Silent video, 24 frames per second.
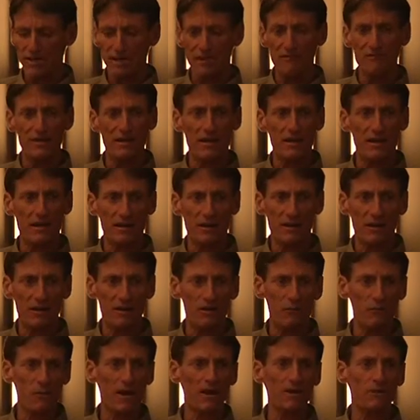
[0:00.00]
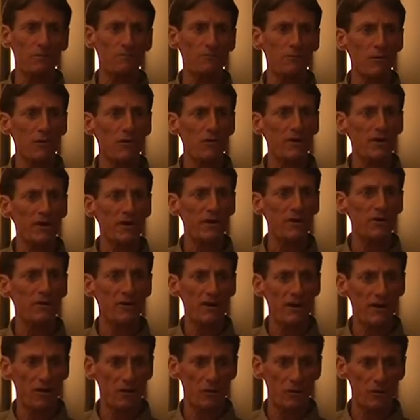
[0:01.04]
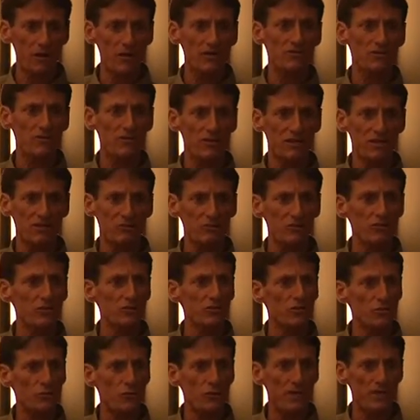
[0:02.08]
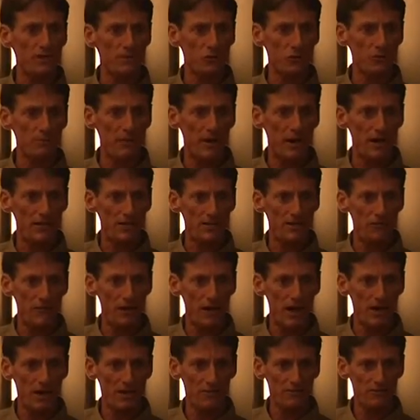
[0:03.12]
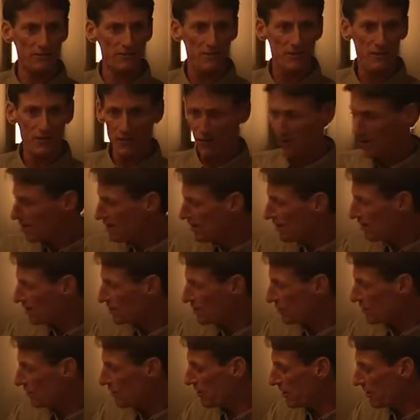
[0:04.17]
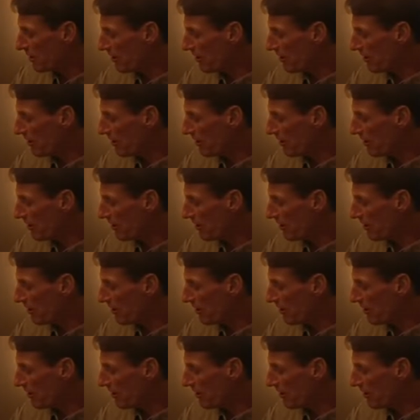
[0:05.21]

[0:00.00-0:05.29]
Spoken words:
different. On a regular ProCure and our Wizard, this will do 22 pounds of eggs, to where